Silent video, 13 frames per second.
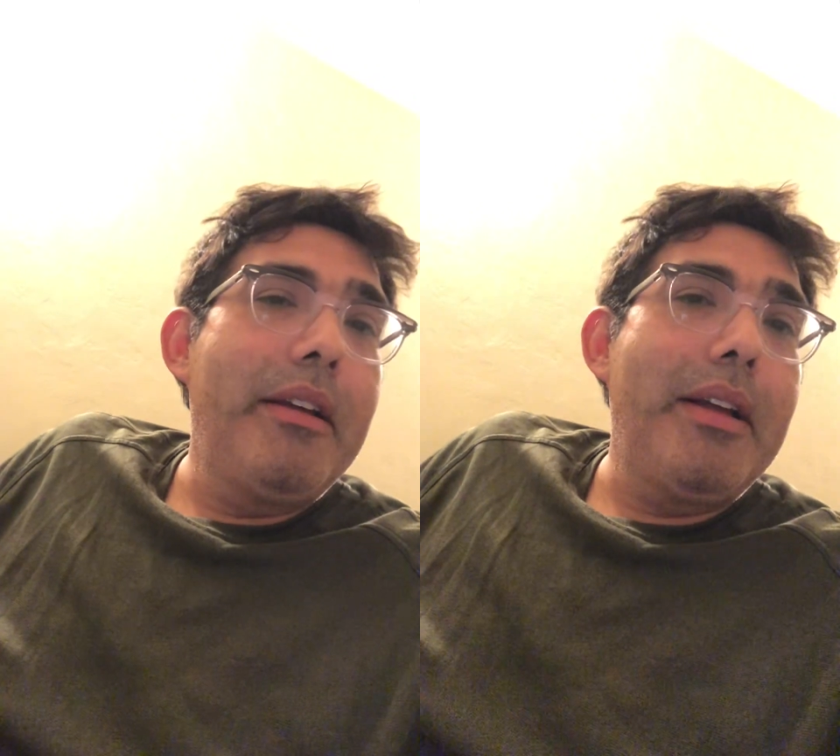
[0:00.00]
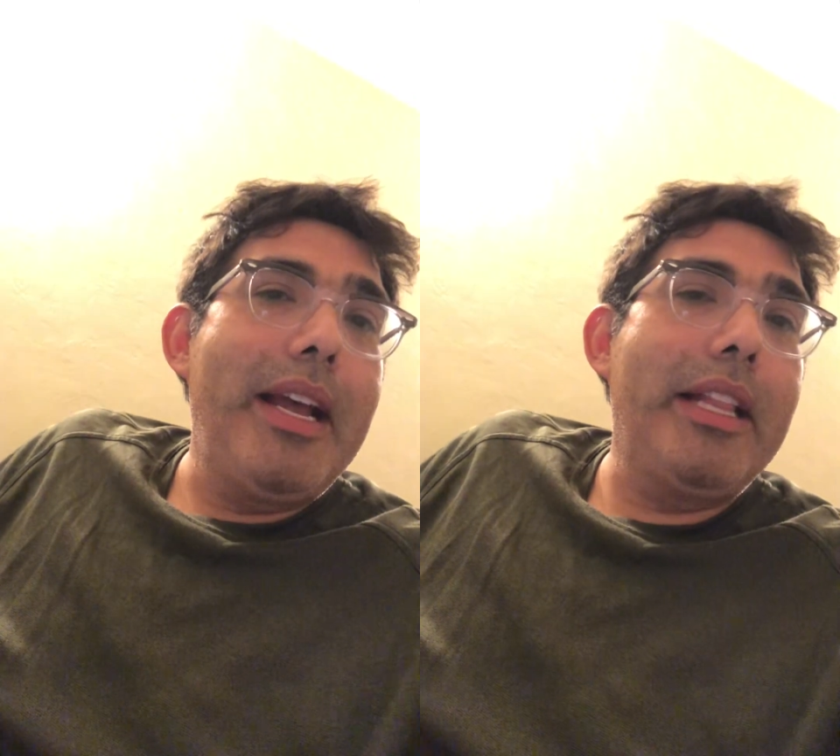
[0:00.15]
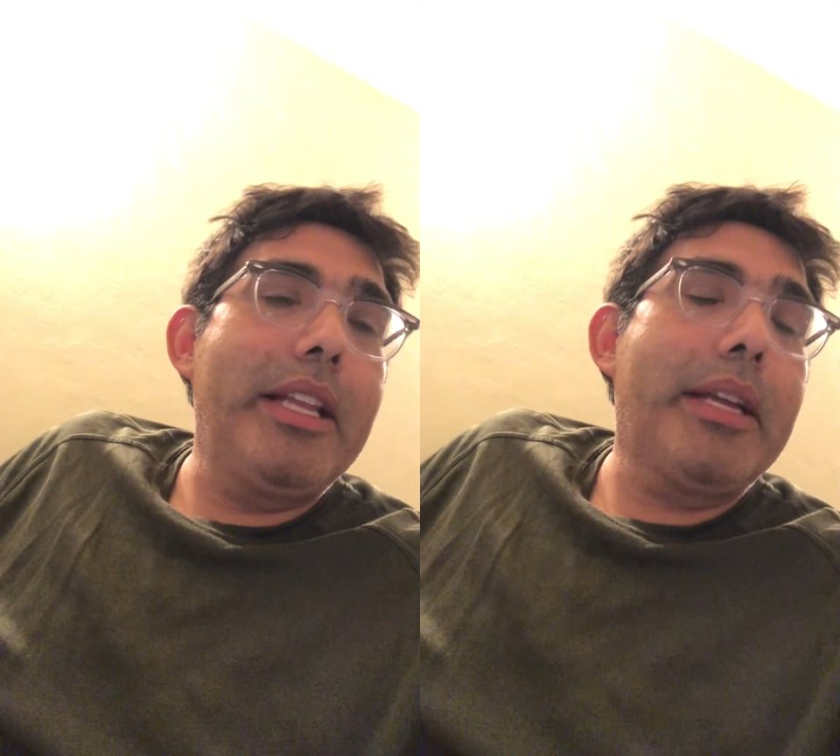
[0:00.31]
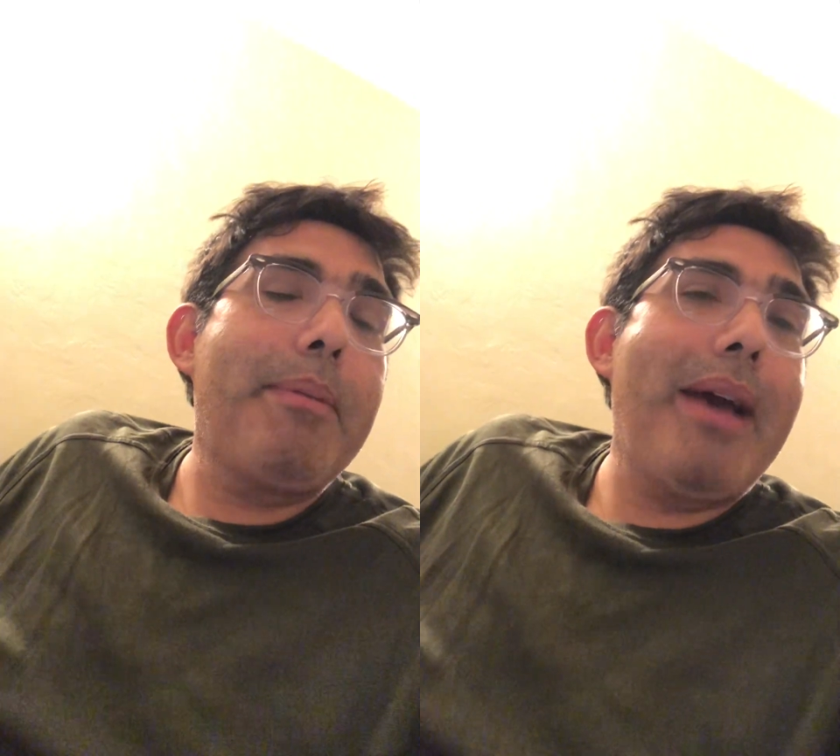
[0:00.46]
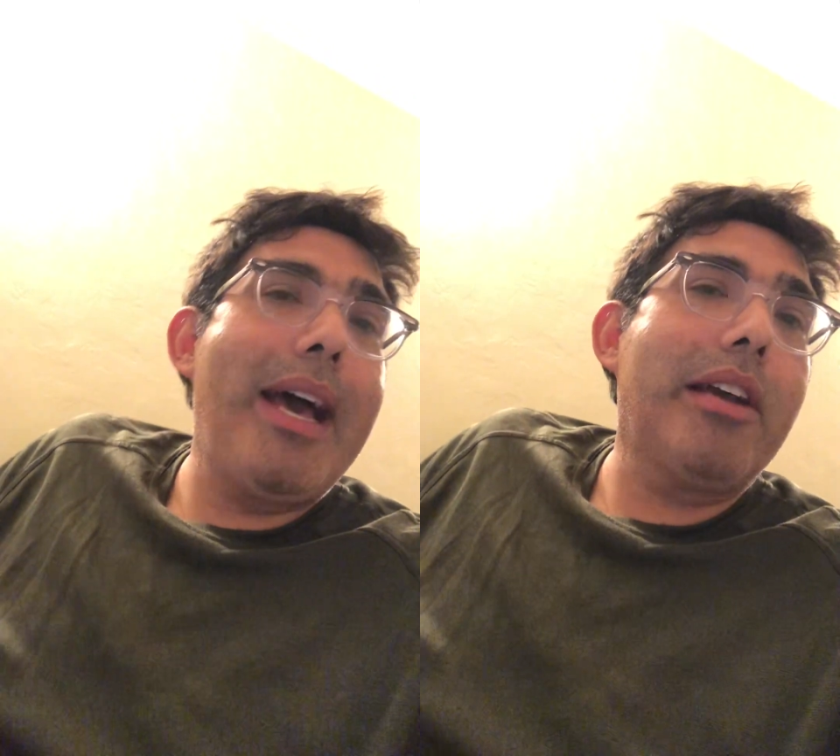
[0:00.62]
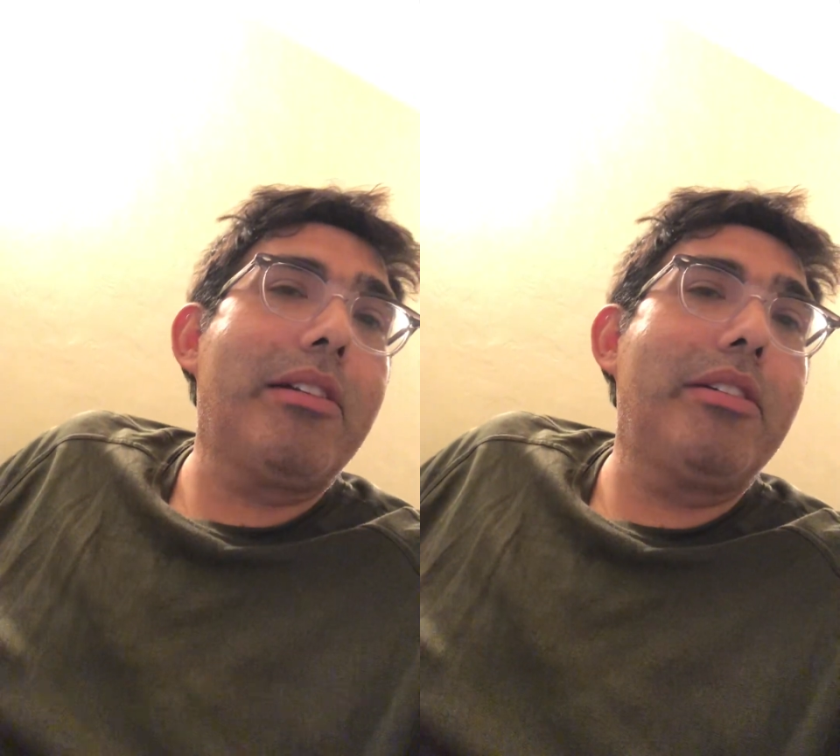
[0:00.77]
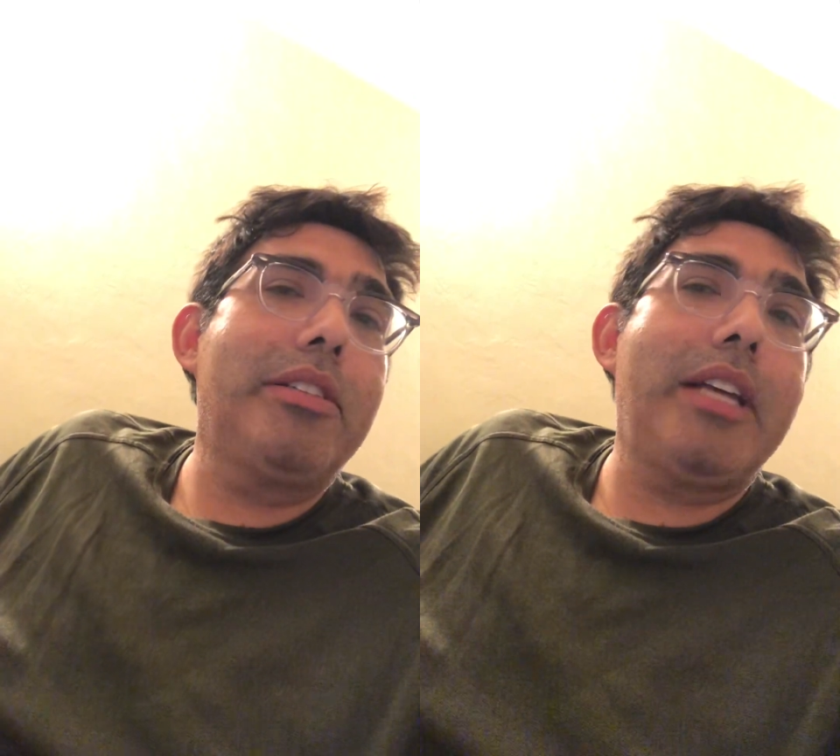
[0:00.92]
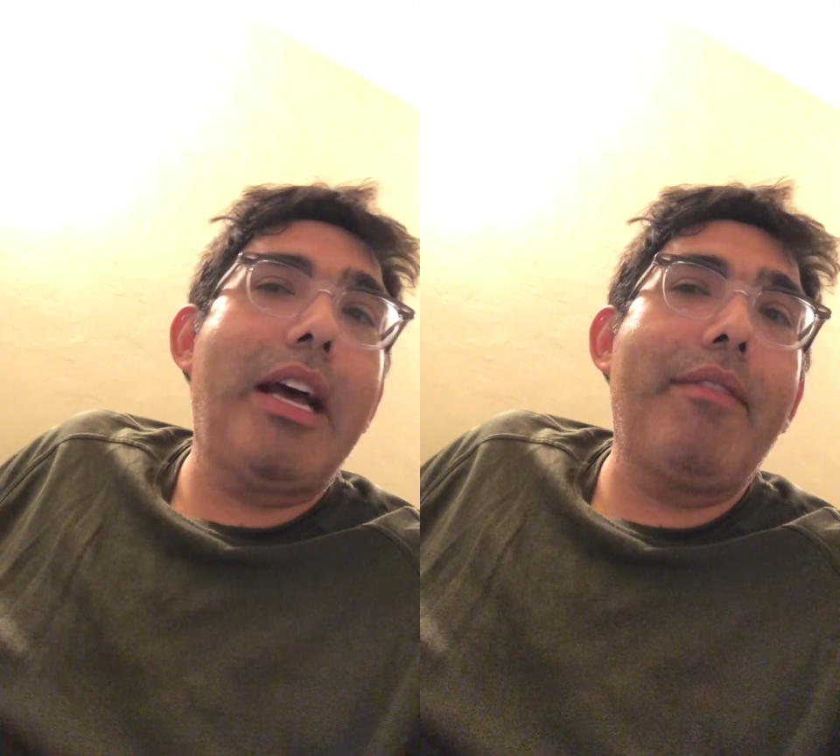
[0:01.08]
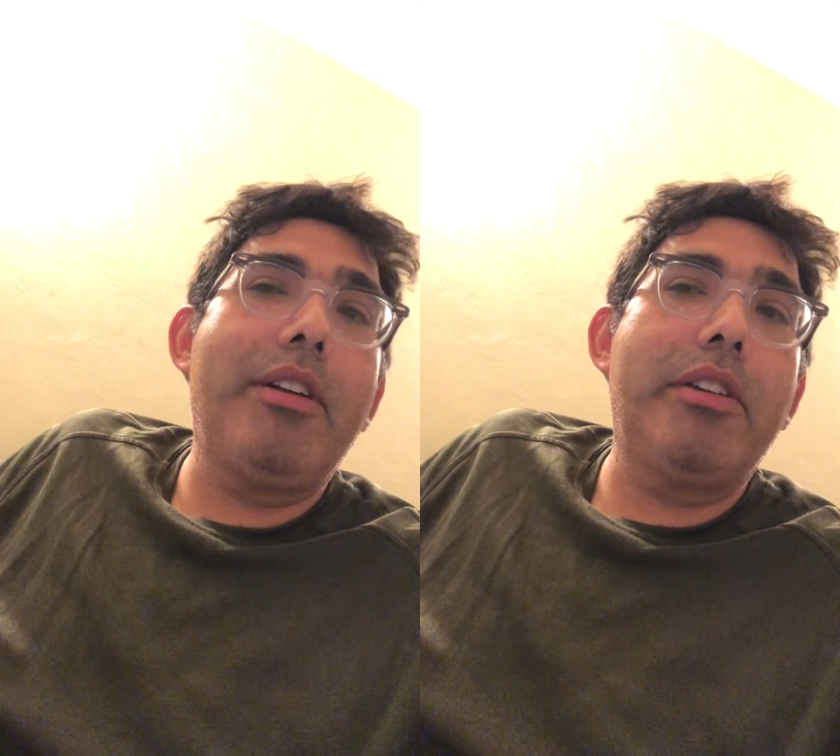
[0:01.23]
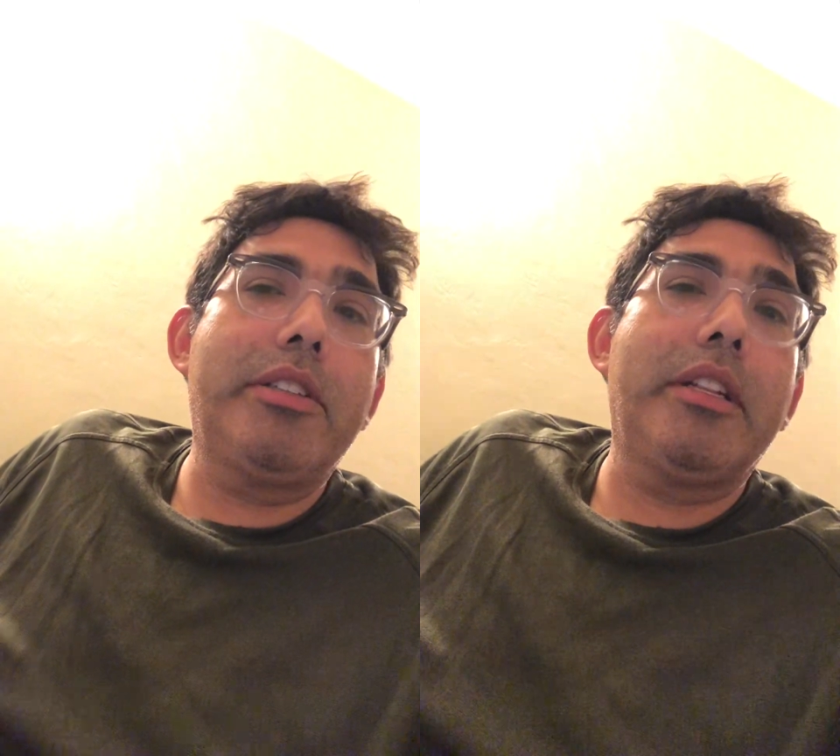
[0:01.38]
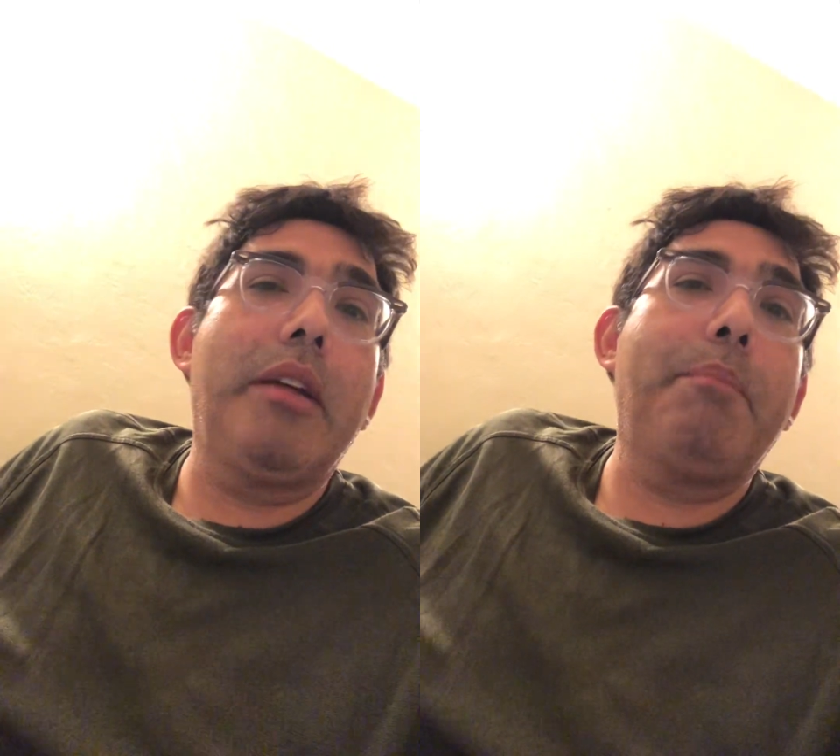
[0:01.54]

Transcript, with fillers: And the Packers have their slim